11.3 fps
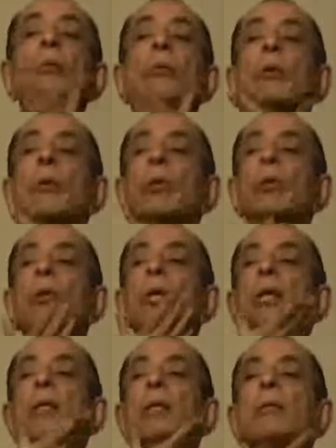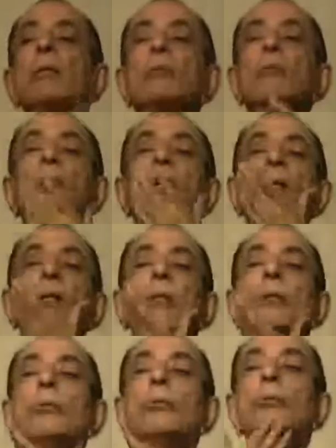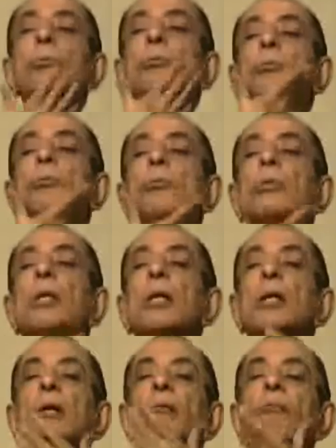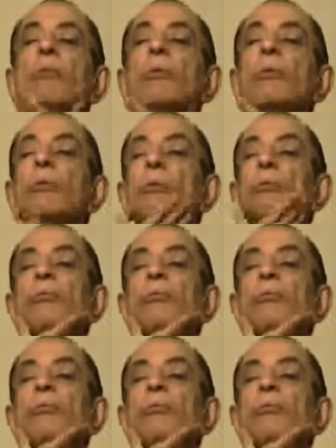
one doing one, two, three, four,